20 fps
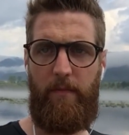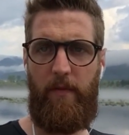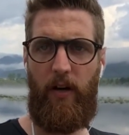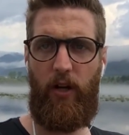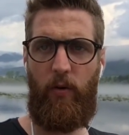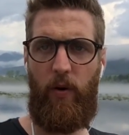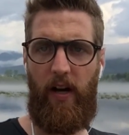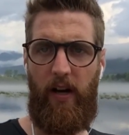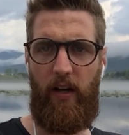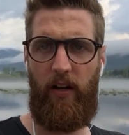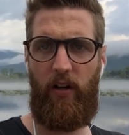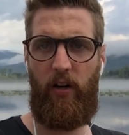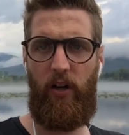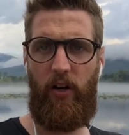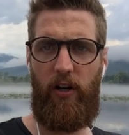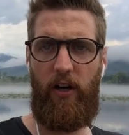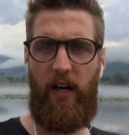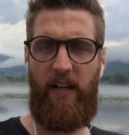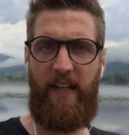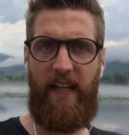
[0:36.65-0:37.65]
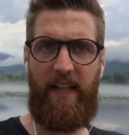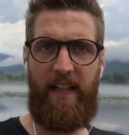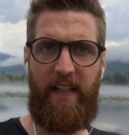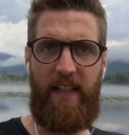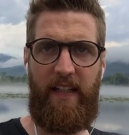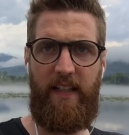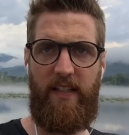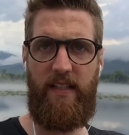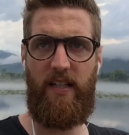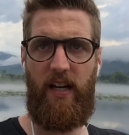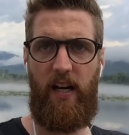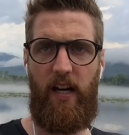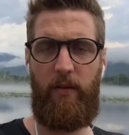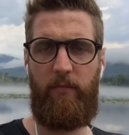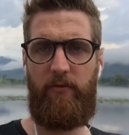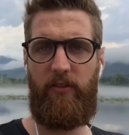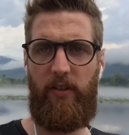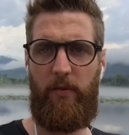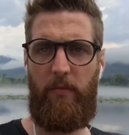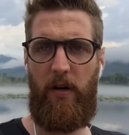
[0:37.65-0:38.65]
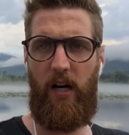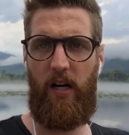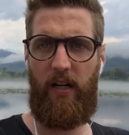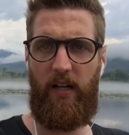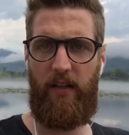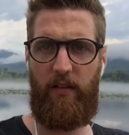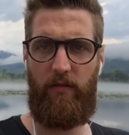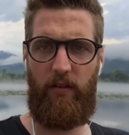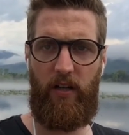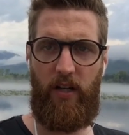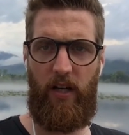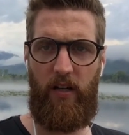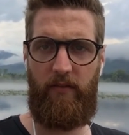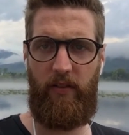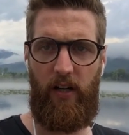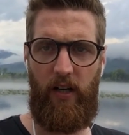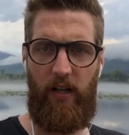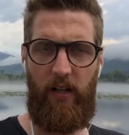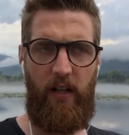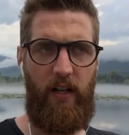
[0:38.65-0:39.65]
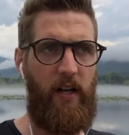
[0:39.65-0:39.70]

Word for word: quite a lot and they need time for the market to recover.